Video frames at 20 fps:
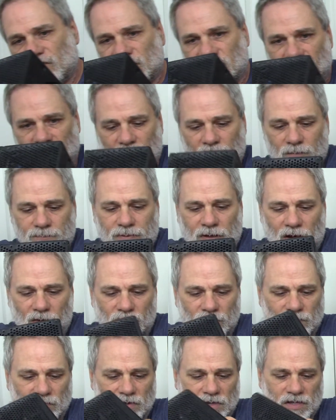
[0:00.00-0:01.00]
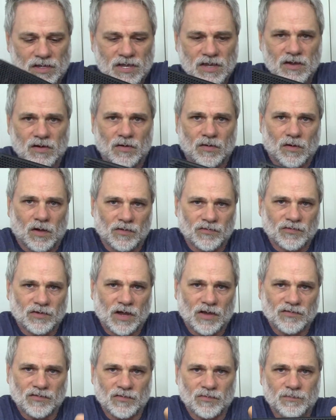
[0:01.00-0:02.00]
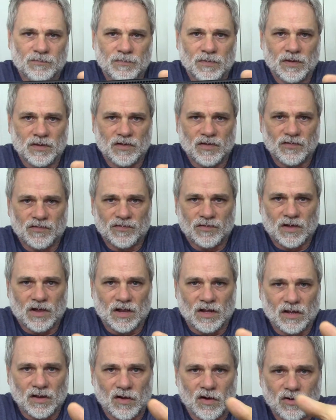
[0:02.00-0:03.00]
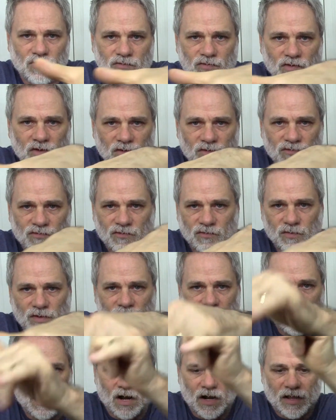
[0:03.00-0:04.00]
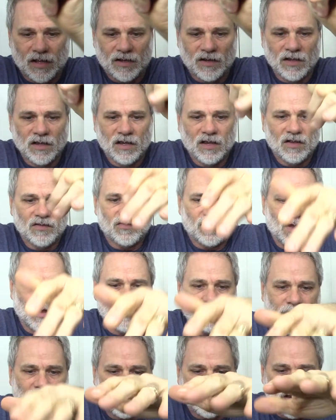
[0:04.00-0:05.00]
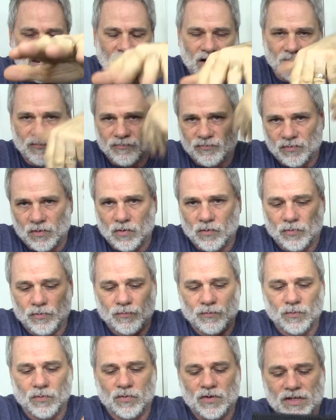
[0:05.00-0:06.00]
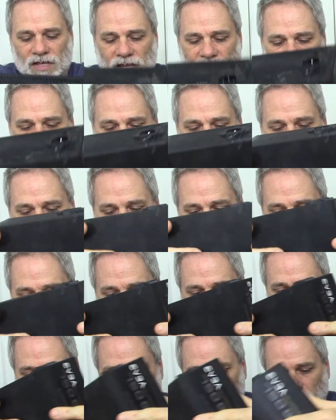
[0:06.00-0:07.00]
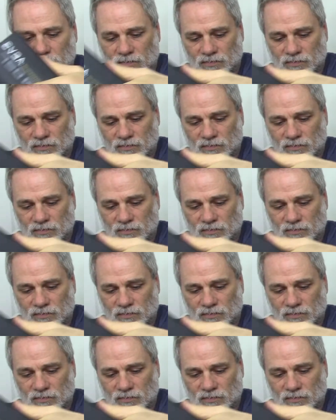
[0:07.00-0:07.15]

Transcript: uh, power unit here also has this, this uh, large screen on it to help get the airflow through to get the heat out.